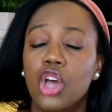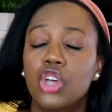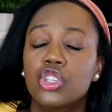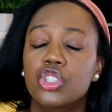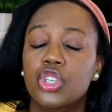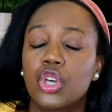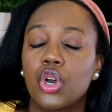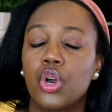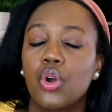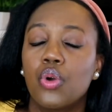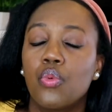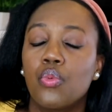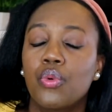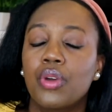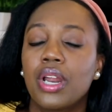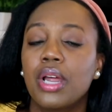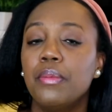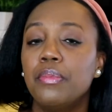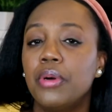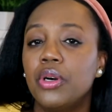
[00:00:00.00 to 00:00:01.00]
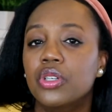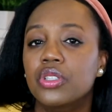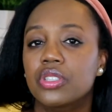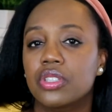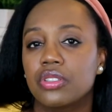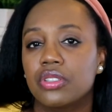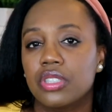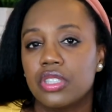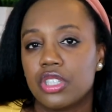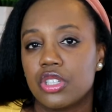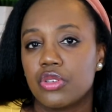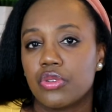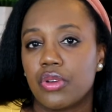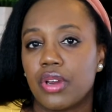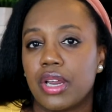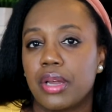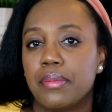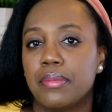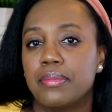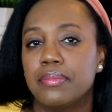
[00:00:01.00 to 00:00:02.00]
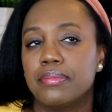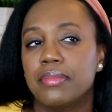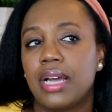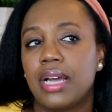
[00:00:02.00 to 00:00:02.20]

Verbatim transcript: So when I post on Instagram,